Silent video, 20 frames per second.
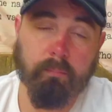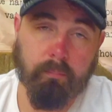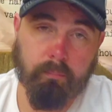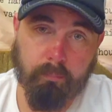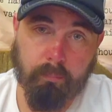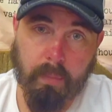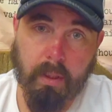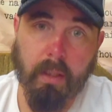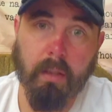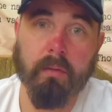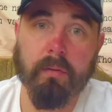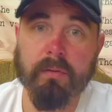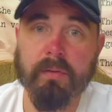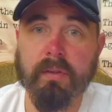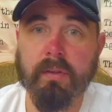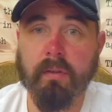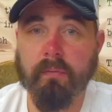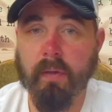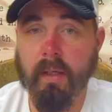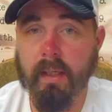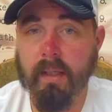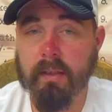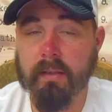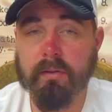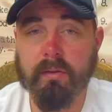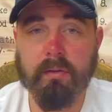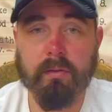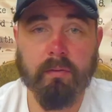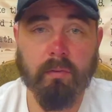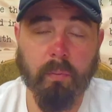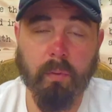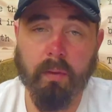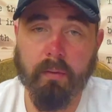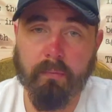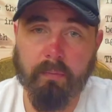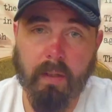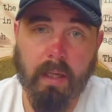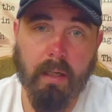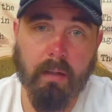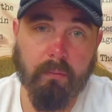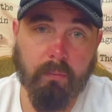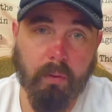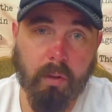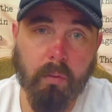males of age 25 or